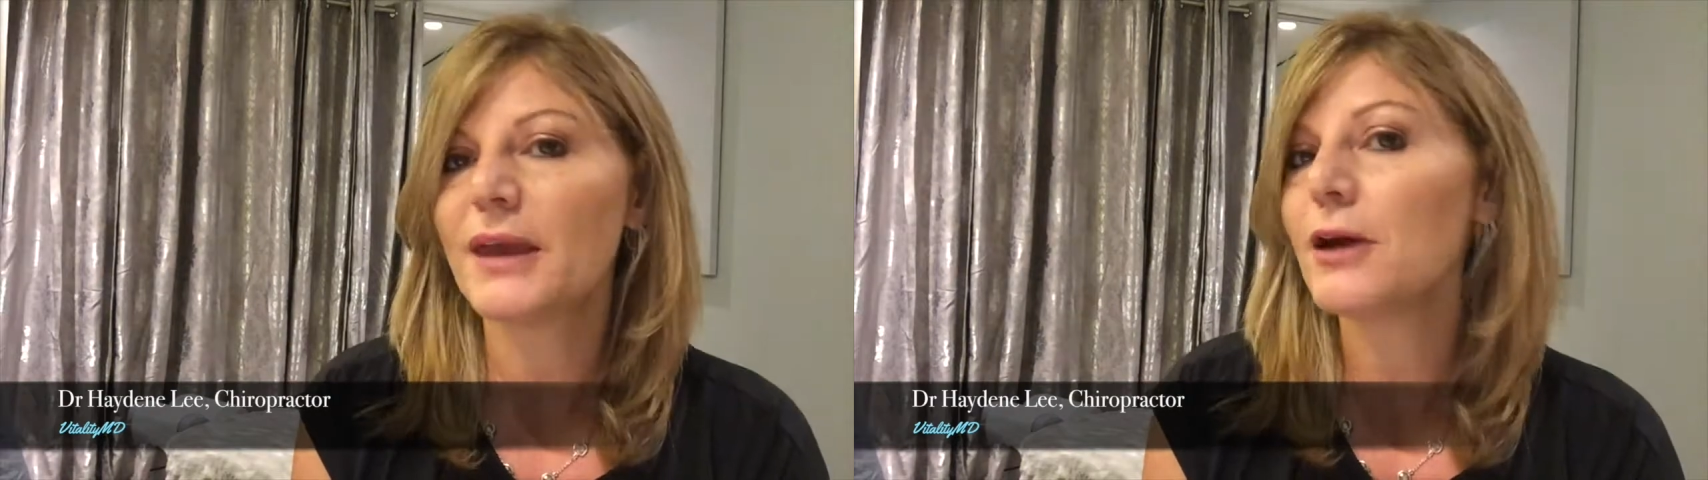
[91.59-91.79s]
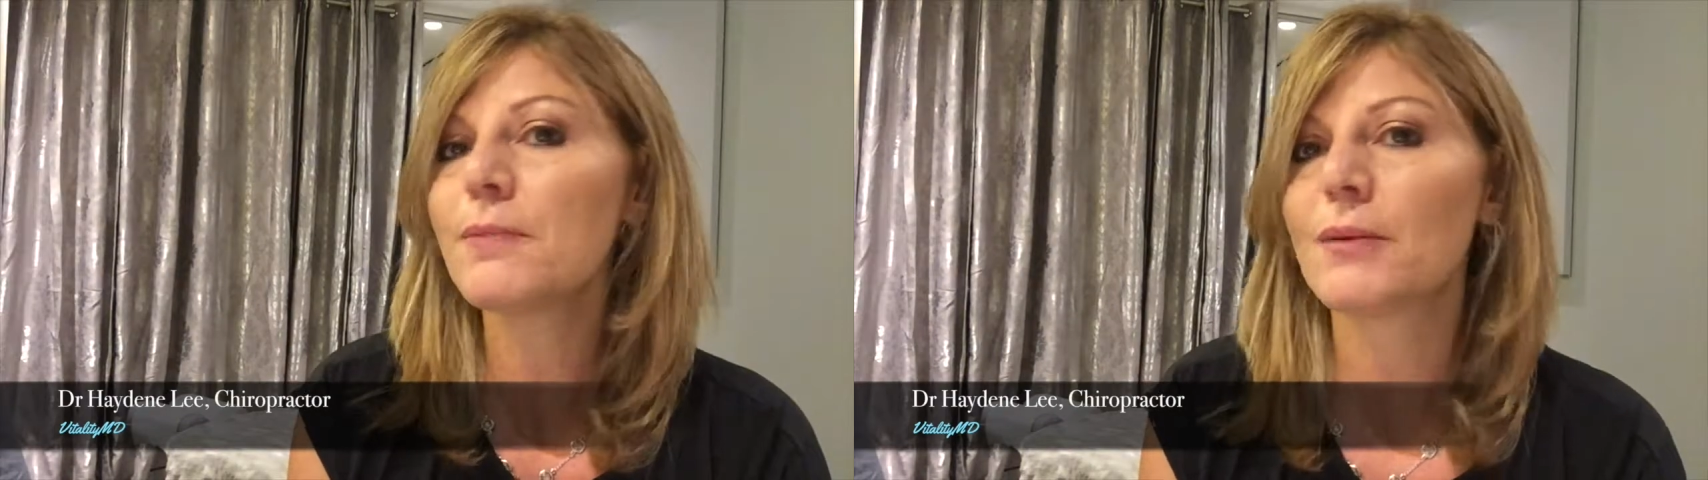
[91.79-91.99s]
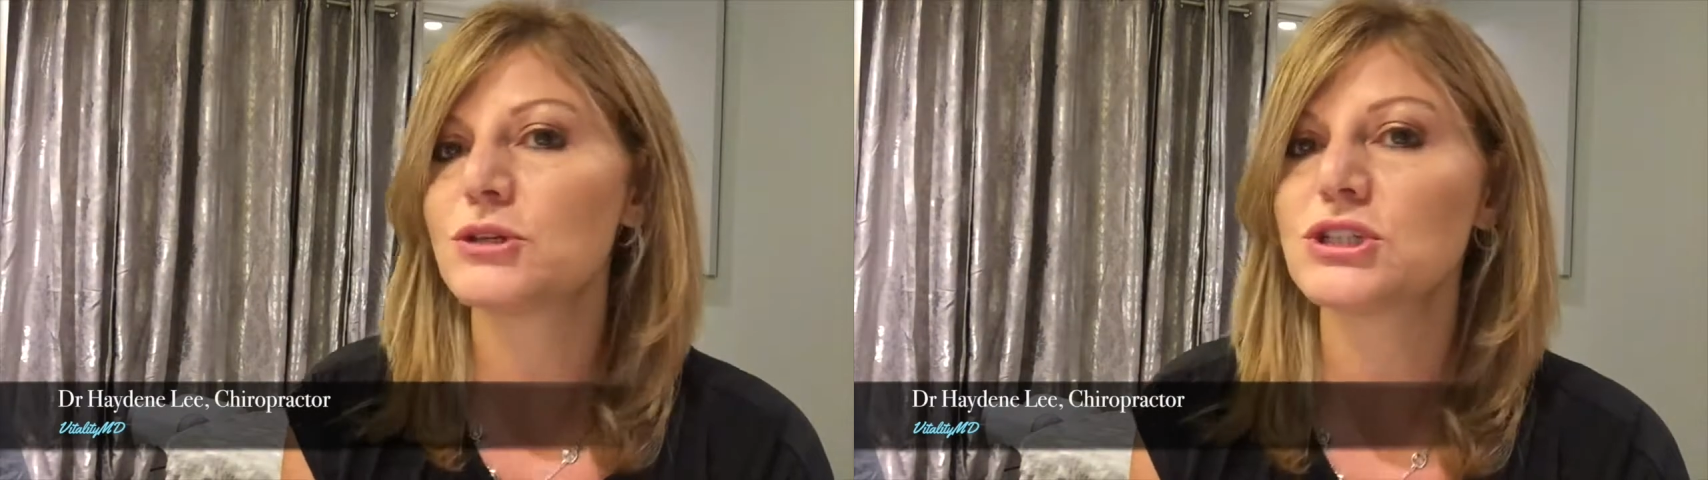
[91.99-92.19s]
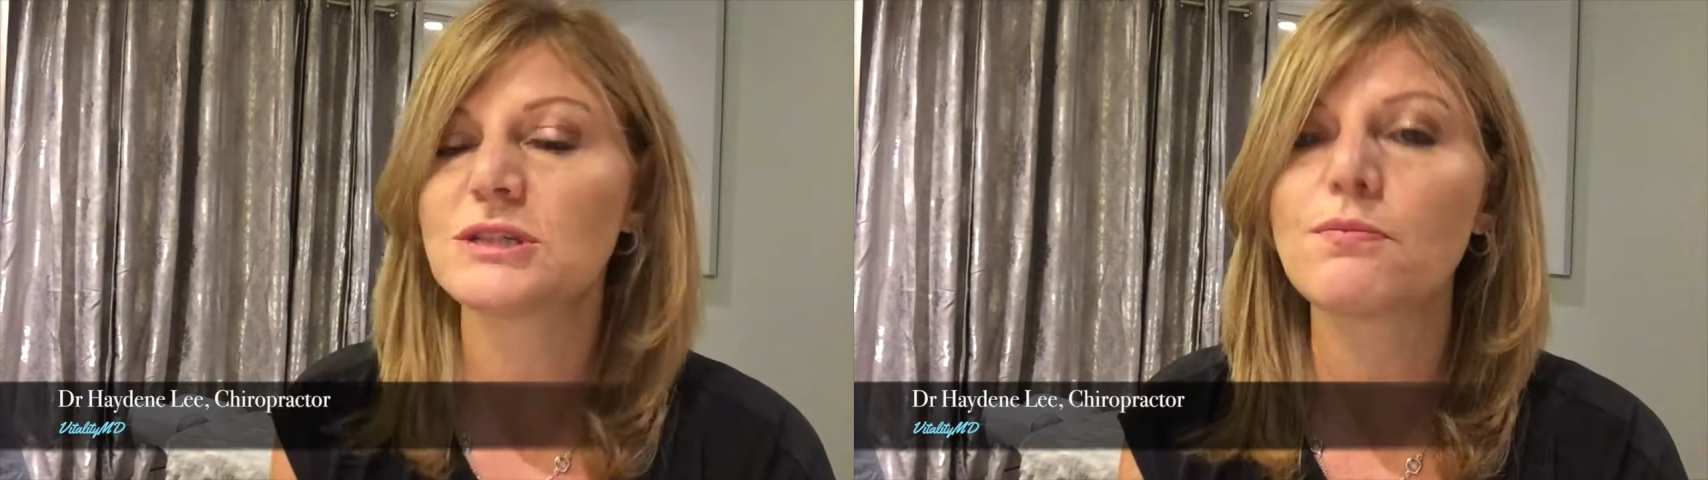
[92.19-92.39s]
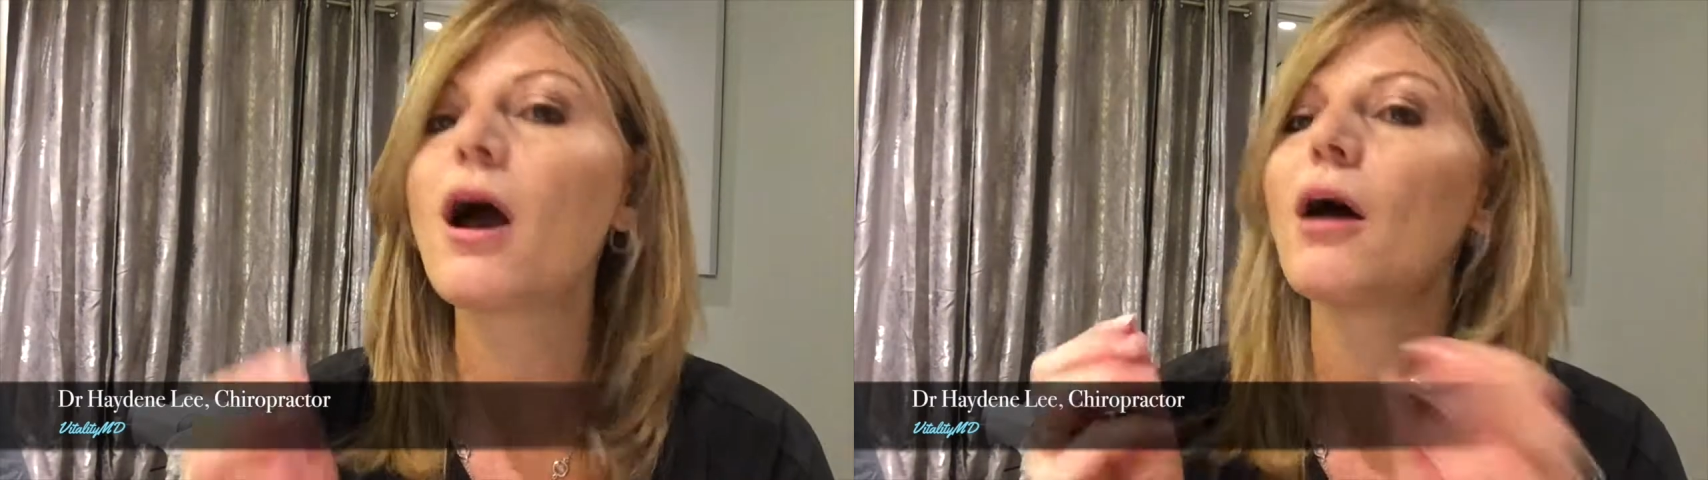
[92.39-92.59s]
air bubbles
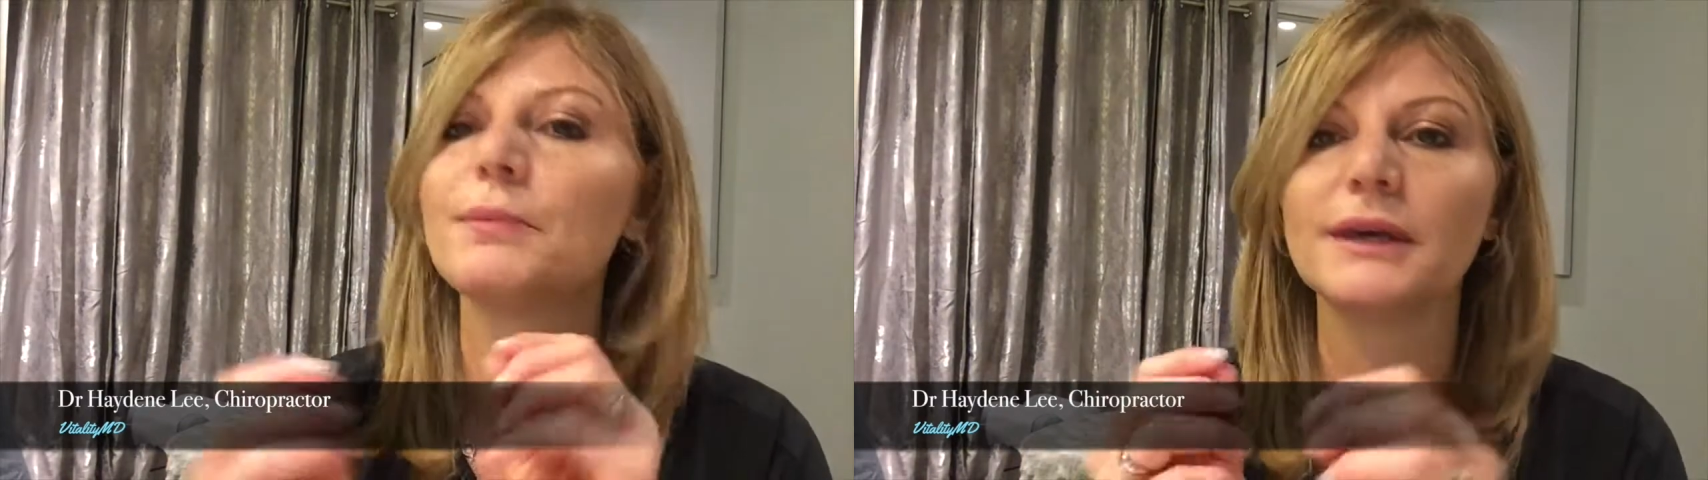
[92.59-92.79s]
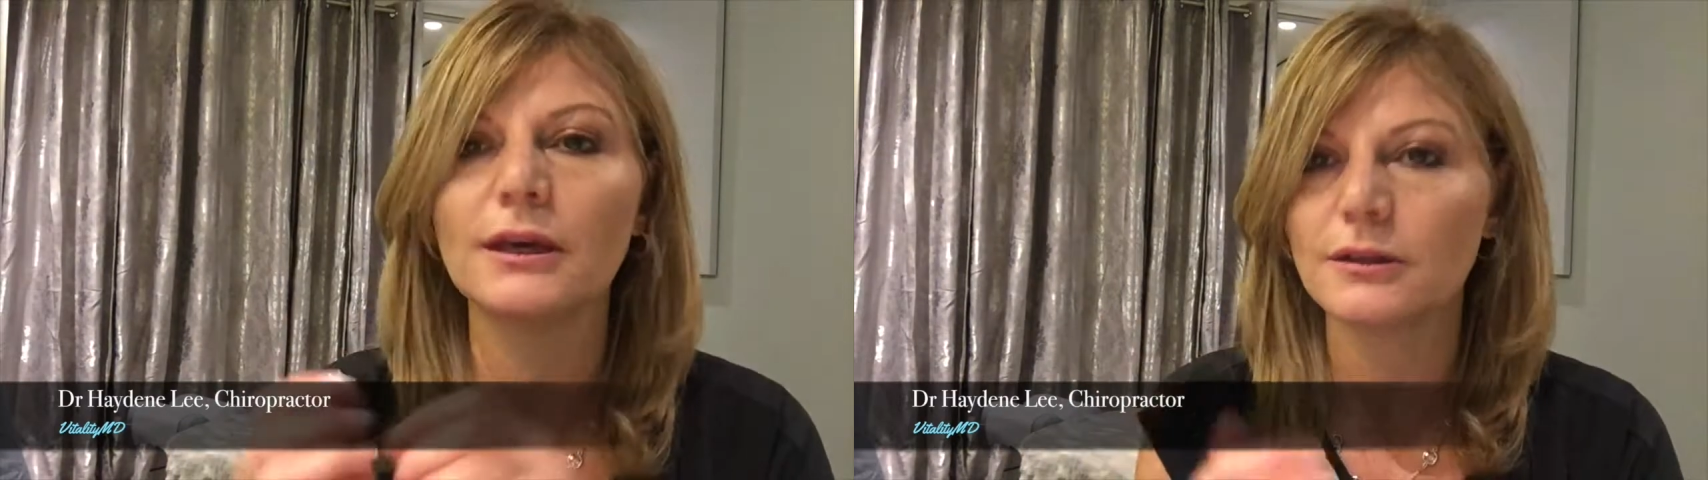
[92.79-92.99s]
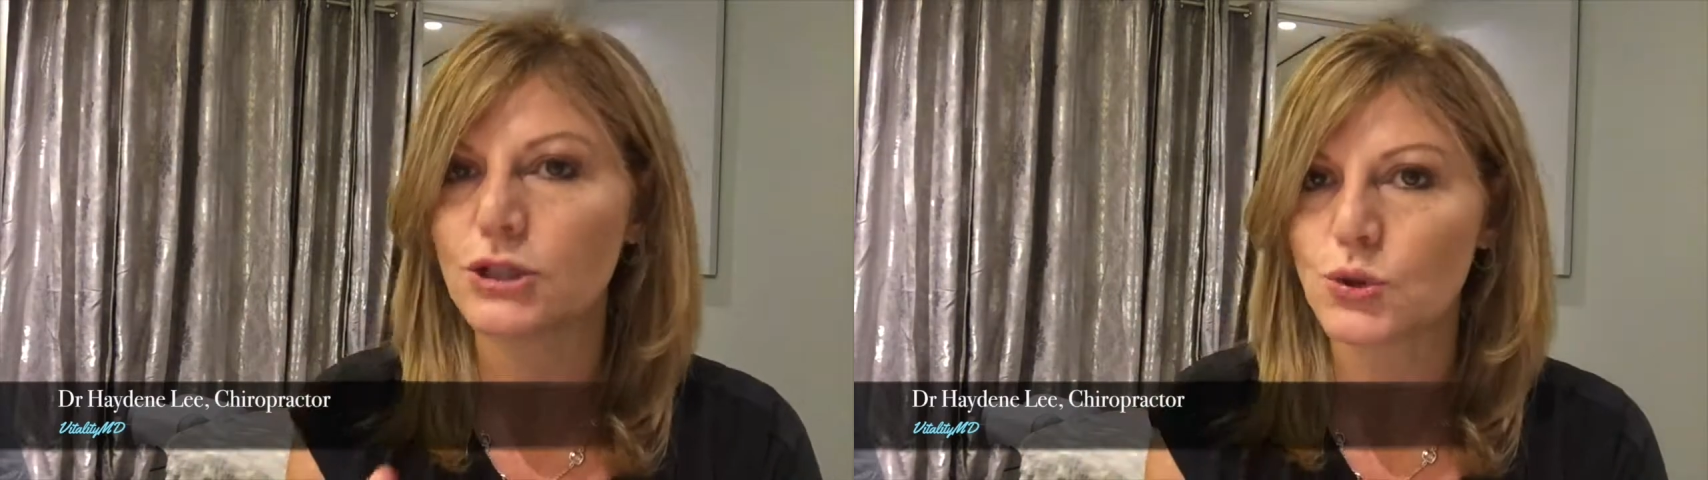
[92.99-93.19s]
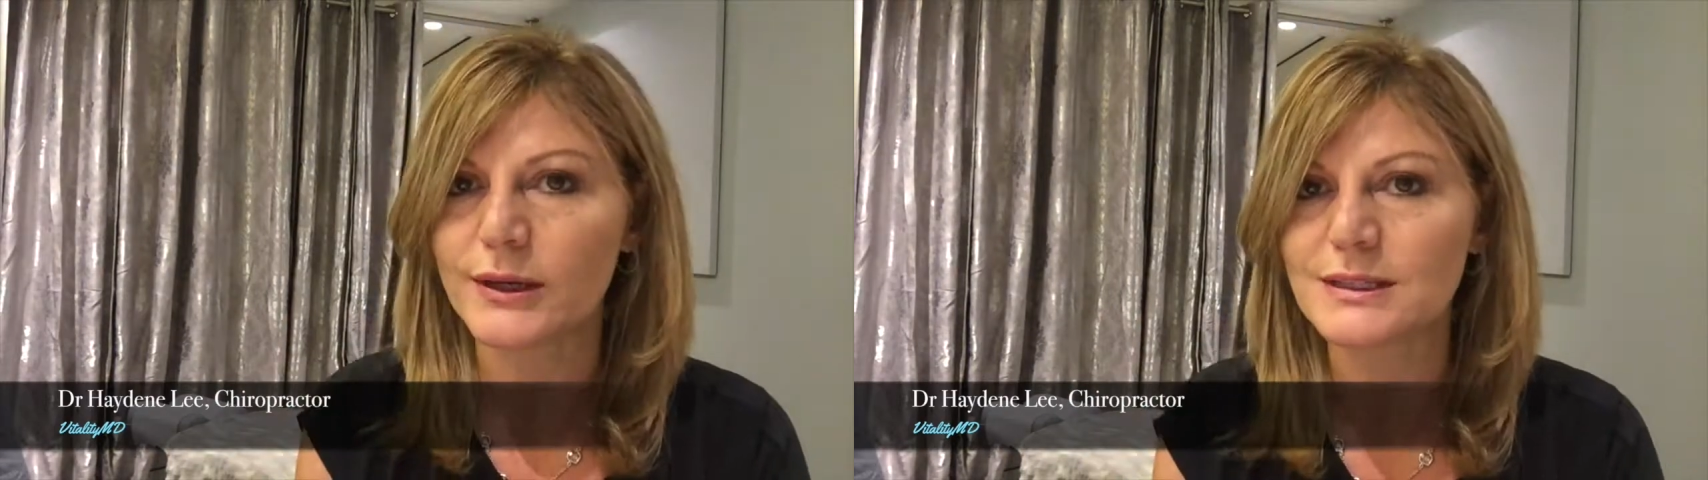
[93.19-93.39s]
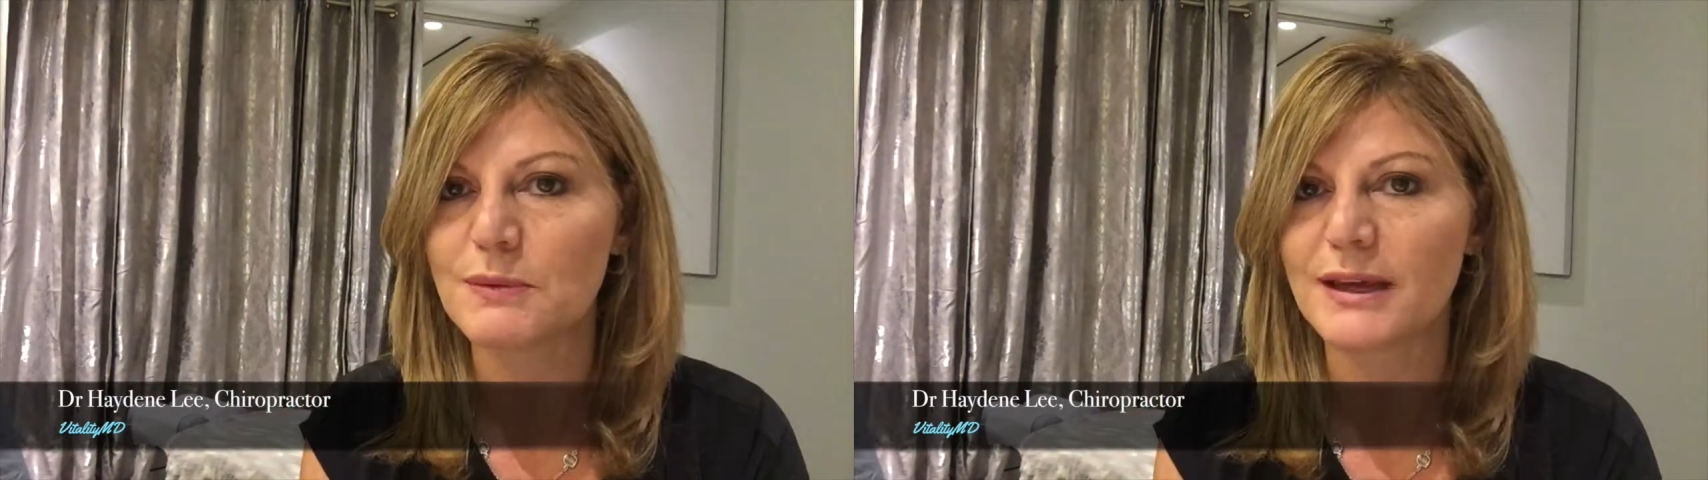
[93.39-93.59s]
just popping in the
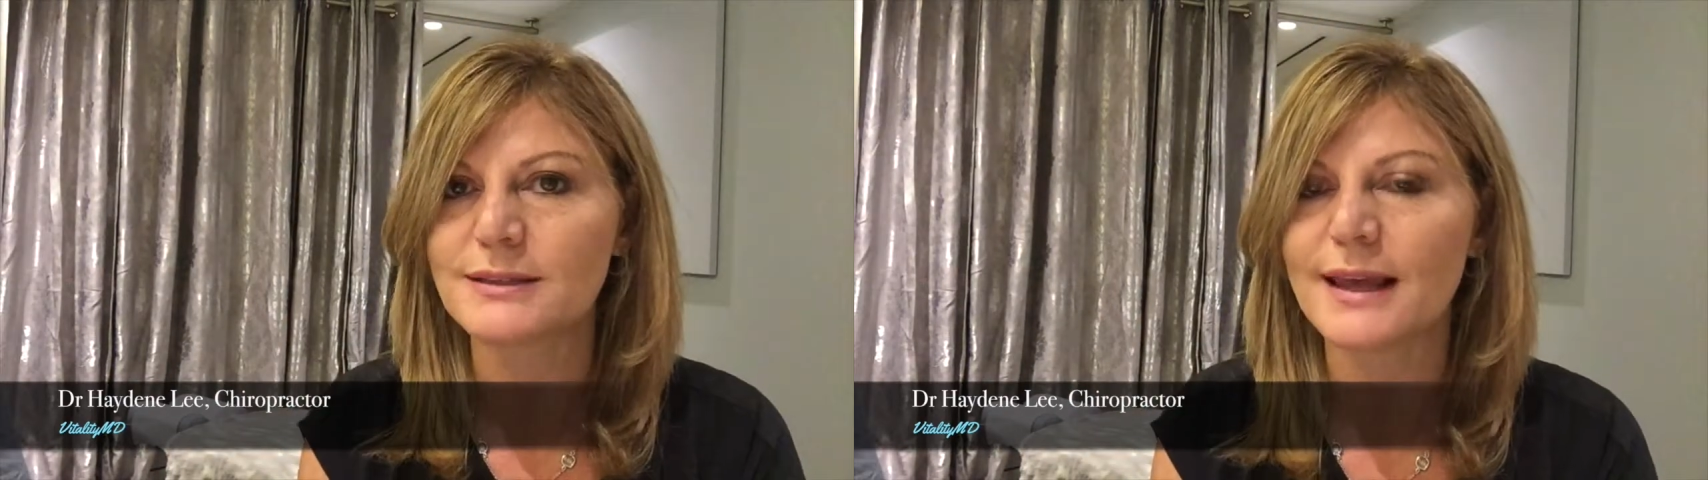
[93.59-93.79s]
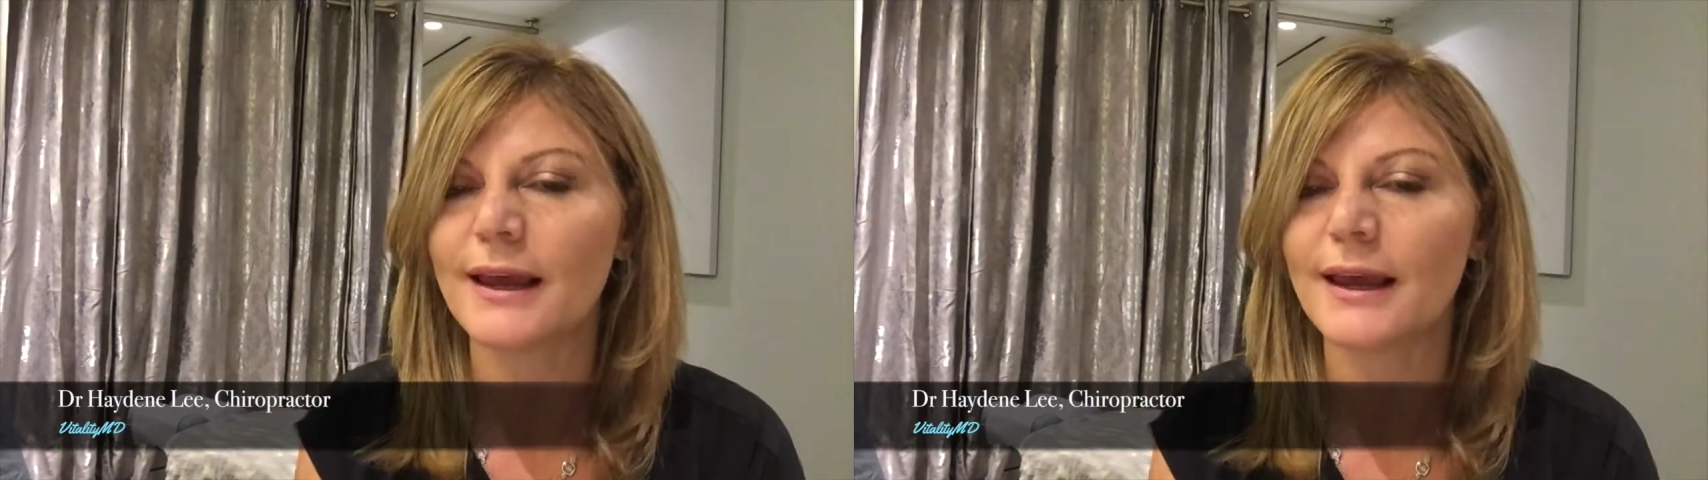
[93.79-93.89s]
joint space,